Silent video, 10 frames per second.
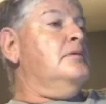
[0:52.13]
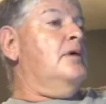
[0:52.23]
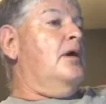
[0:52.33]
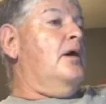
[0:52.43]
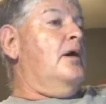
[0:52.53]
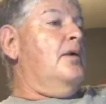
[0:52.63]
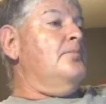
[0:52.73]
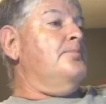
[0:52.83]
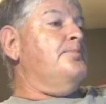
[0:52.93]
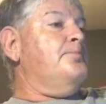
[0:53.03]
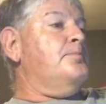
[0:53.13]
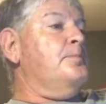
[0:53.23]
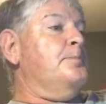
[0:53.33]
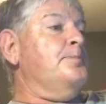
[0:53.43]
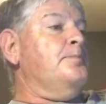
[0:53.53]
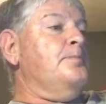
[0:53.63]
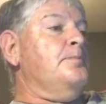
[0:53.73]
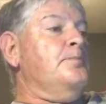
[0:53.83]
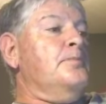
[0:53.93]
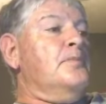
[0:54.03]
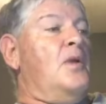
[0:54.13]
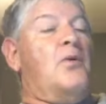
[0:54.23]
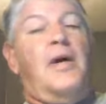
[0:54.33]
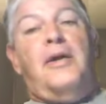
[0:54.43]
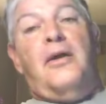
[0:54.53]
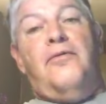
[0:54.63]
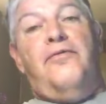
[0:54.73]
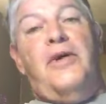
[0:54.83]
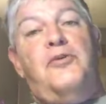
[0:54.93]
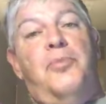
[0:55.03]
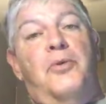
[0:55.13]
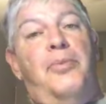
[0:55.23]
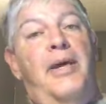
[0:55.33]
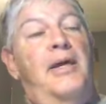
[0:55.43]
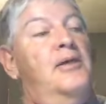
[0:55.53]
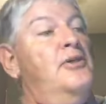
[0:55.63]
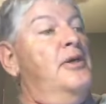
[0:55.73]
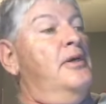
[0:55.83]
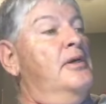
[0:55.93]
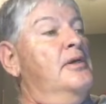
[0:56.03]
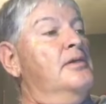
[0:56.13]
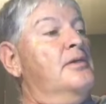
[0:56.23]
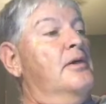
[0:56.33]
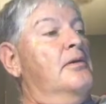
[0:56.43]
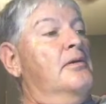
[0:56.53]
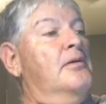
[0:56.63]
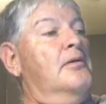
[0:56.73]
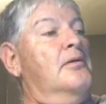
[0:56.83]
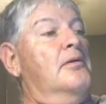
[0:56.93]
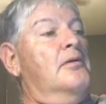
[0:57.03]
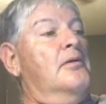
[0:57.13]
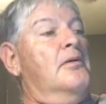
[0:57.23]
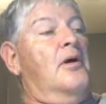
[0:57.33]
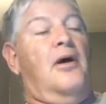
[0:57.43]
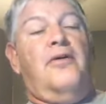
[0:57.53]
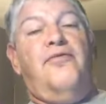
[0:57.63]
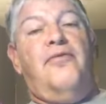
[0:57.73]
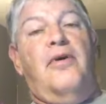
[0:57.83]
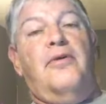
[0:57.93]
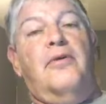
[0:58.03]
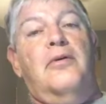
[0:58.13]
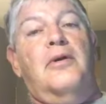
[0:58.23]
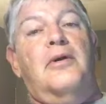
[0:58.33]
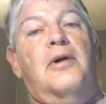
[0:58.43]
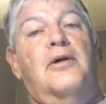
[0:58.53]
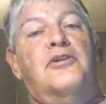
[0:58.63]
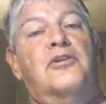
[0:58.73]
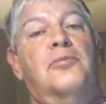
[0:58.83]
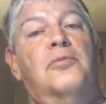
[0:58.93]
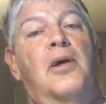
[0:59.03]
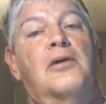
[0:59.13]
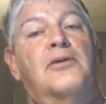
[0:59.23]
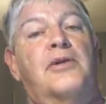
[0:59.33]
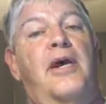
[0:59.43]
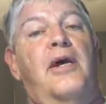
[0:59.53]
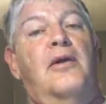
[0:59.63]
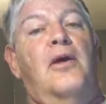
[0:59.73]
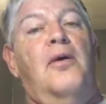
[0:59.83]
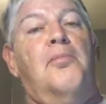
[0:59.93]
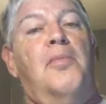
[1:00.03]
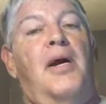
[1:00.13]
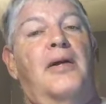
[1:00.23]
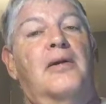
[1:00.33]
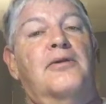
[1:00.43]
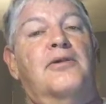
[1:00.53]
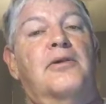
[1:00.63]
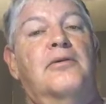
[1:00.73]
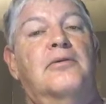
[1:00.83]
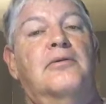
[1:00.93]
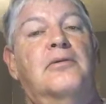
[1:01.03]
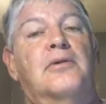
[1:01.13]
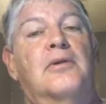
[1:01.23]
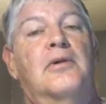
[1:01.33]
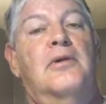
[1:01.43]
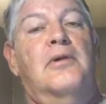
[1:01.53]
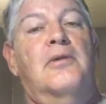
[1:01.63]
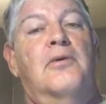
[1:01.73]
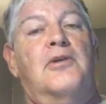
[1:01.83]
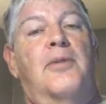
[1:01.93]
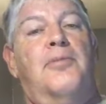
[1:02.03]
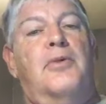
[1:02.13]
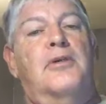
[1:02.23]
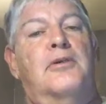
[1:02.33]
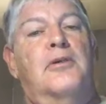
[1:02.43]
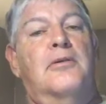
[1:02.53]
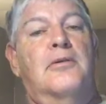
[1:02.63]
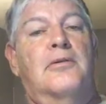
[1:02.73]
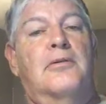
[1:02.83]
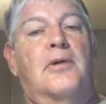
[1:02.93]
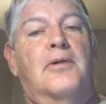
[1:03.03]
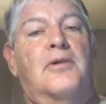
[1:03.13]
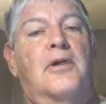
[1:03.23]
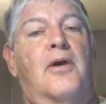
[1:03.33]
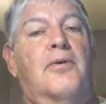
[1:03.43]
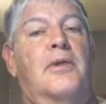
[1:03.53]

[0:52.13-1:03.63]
Um, okay, the Facebook page is Godfather Custom Scale Models. What's up, Chris? How's it going?